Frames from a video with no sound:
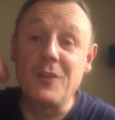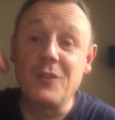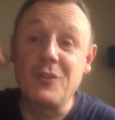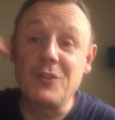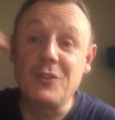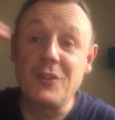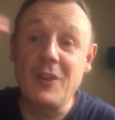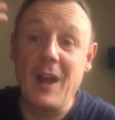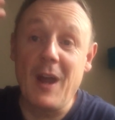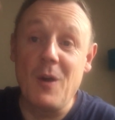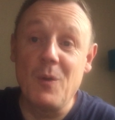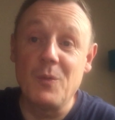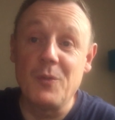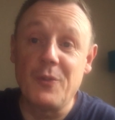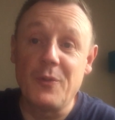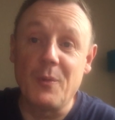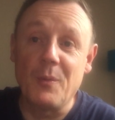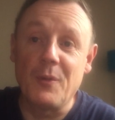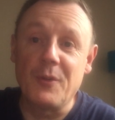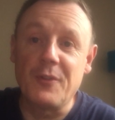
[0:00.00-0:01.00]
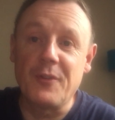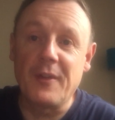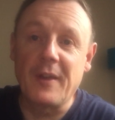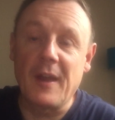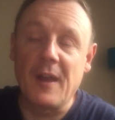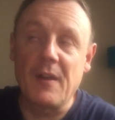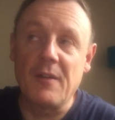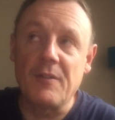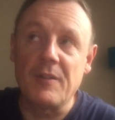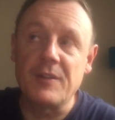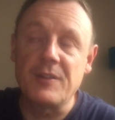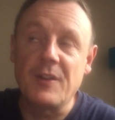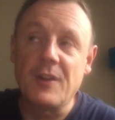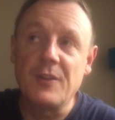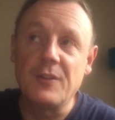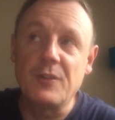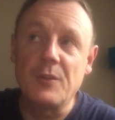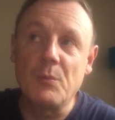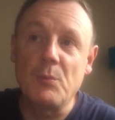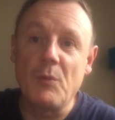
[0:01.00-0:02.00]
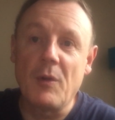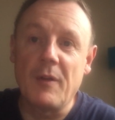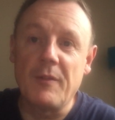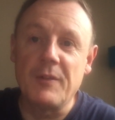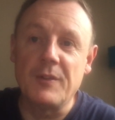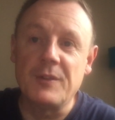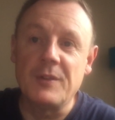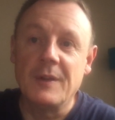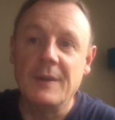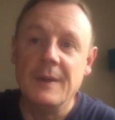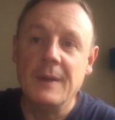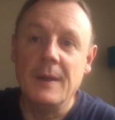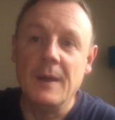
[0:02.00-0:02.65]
of shout to us to get our attention, whereas